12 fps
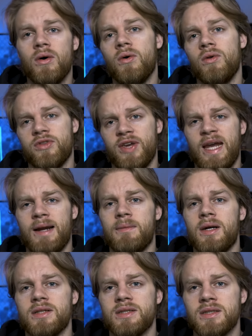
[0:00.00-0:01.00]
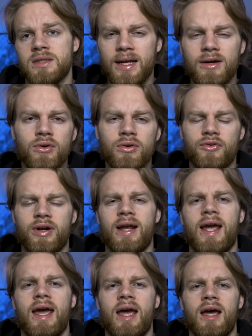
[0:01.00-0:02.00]
old cameras. And I
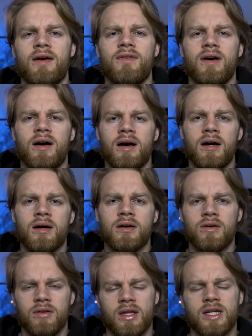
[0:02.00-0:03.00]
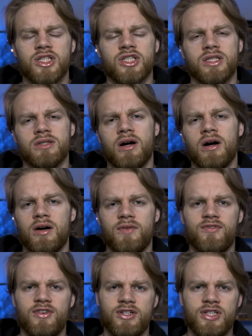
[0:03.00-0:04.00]
already have a collection
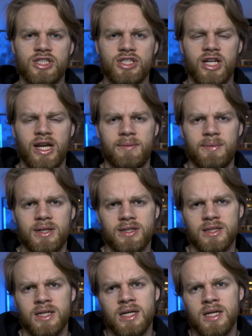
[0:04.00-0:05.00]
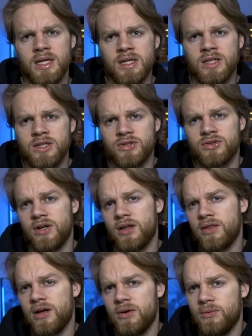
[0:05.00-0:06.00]
of vintage cameras, so I
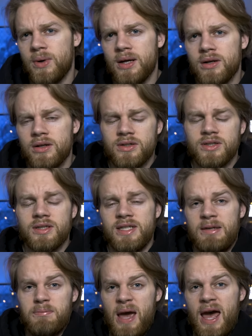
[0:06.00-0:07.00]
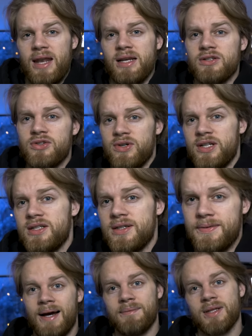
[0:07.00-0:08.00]
thought, why not keep adding to
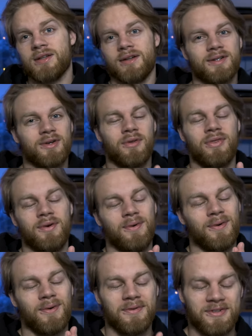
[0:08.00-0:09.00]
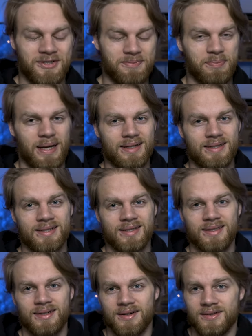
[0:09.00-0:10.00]
it? I'm not gonna go through all the
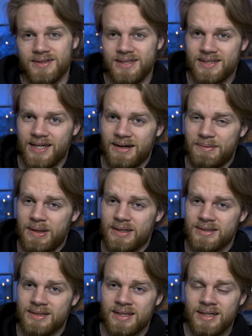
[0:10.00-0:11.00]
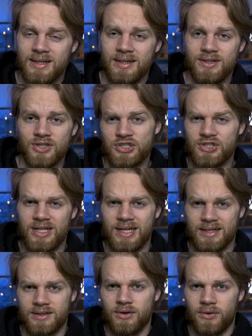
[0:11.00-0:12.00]
specs on these cameras, just
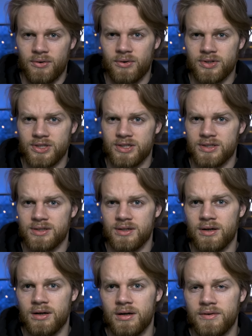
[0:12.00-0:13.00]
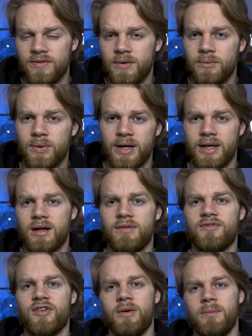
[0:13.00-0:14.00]
like the origin of where they
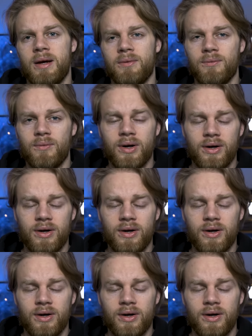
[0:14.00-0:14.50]
come from and